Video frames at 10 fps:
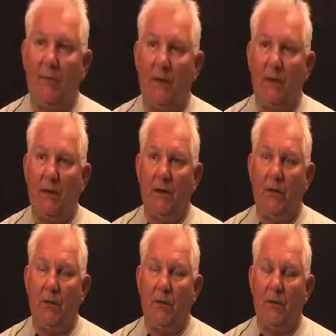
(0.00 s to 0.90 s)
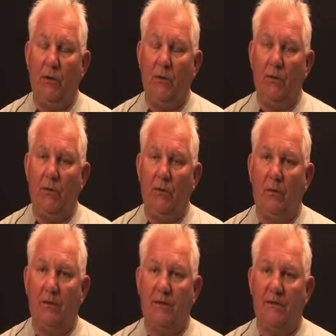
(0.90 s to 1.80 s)
You know, you
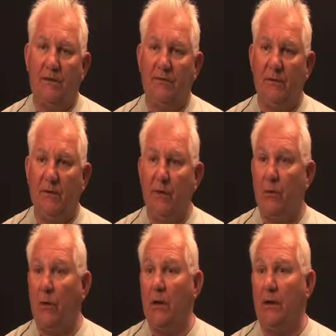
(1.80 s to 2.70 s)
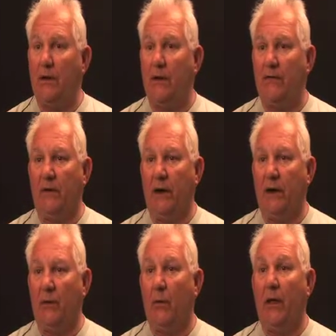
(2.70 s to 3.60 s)
always live under the umbrella, you never
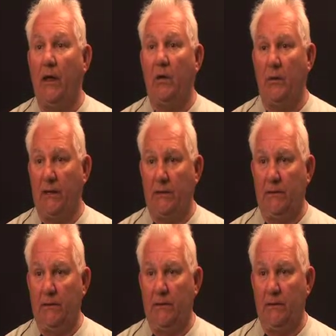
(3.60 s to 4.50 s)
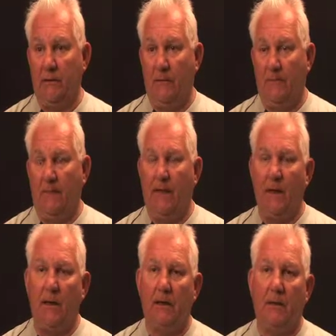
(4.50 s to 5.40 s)
had Hell Week.
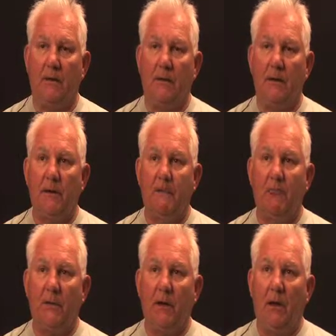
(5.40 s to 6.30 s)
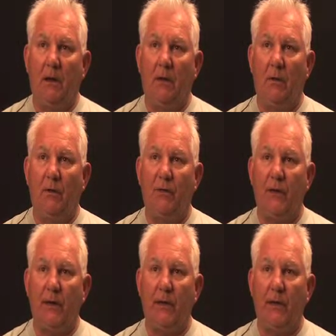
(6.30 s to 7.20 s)
And one
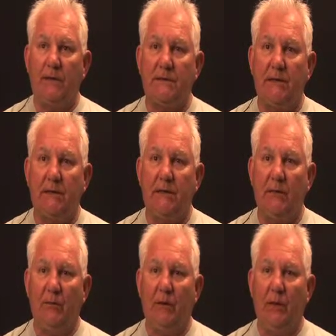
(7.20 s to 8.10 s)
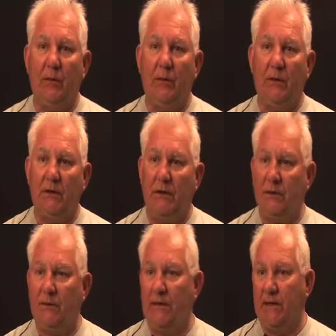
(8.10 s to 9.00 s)
thing about SEAL team people, when you
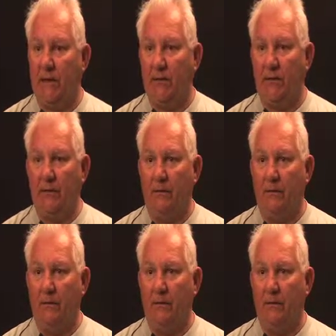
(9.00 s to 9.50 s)
get them together,